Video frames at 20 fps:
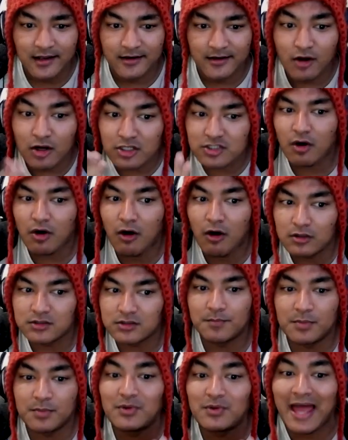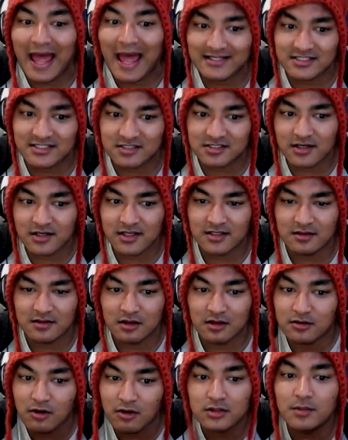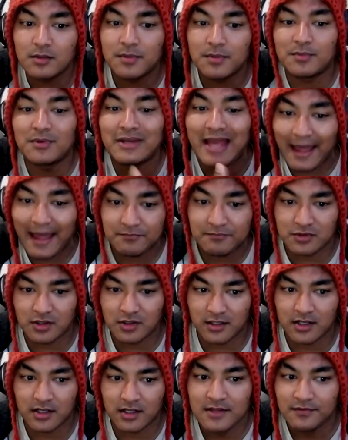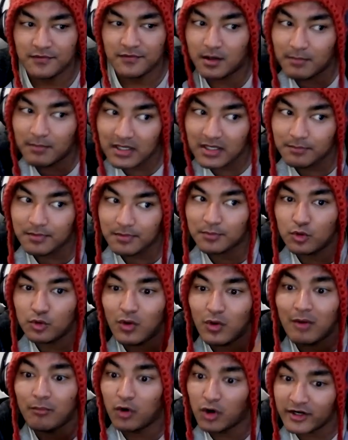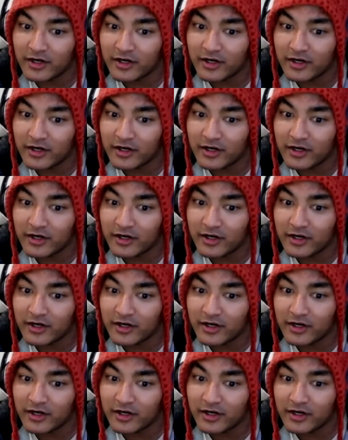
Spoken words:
Not all the people has done it. Not all the people have done it. There are many people who have